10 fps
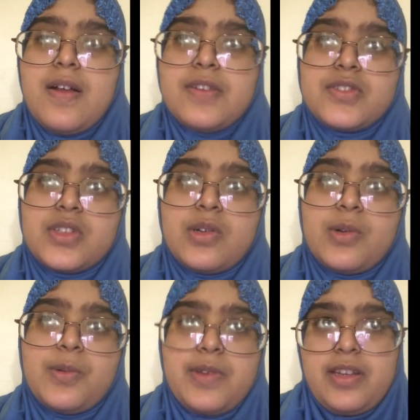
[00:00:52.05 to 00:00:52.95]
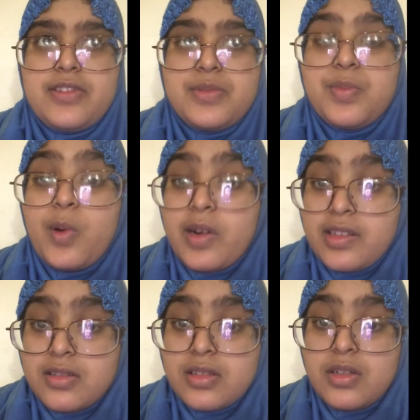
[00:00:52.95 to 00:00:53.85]
So it is
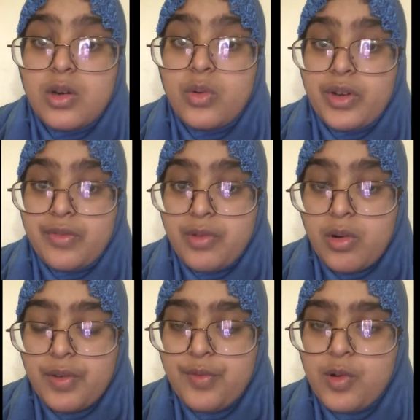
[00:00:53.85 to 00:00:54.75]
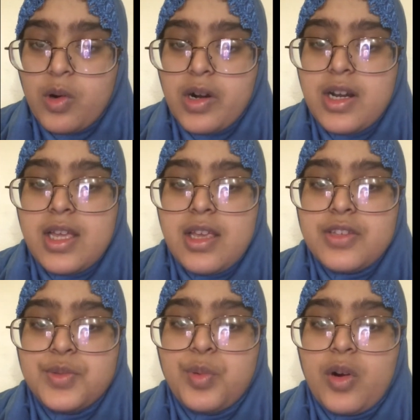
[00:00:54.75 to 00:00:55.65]
important to know who you're voting for.
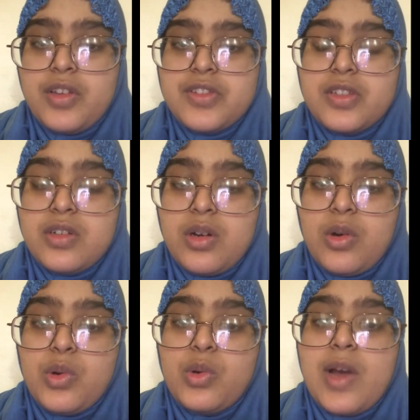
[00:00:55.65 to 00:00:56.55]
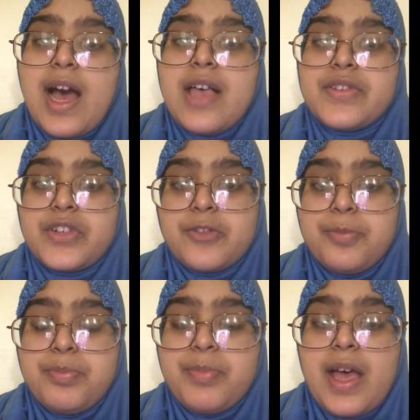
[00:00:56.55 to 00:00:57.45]
It's important to know who has your
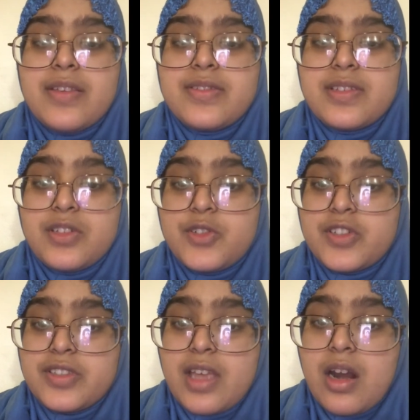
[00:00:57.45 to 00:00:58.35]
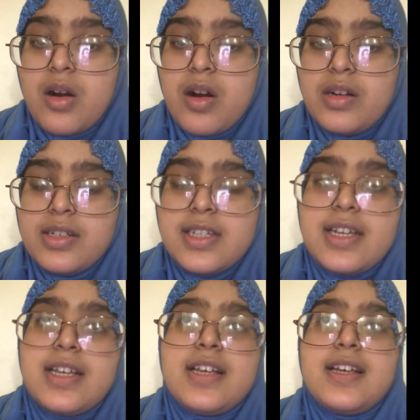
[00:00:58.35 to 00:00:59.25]
best interest at heart.
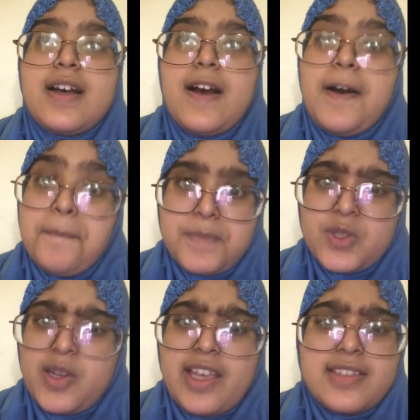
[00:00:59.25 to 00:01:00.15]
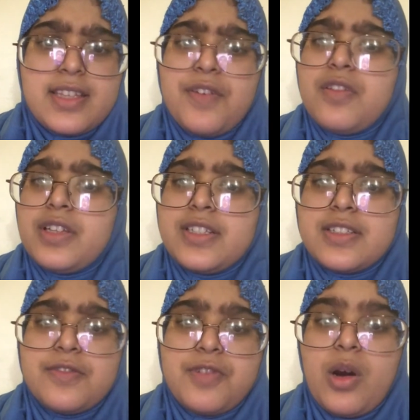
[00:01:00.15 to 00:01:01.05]
It's definitely
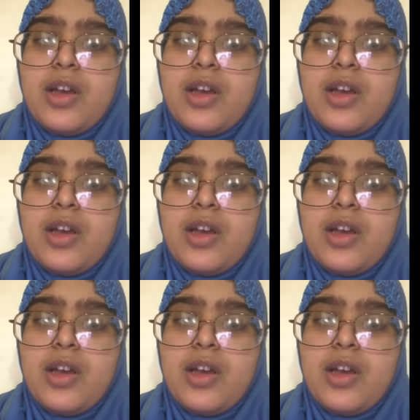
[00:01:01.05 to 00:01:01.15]
to vote.